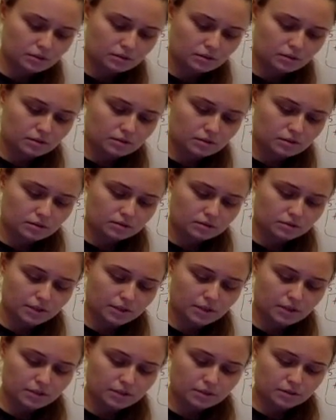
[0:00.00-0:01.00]
Is it
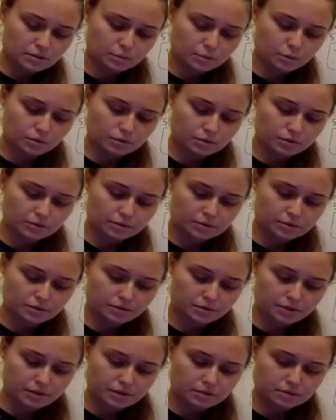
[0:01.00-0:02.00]
greater, smaller,
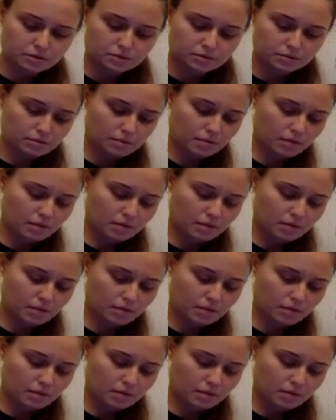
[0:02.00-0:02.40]
or equal?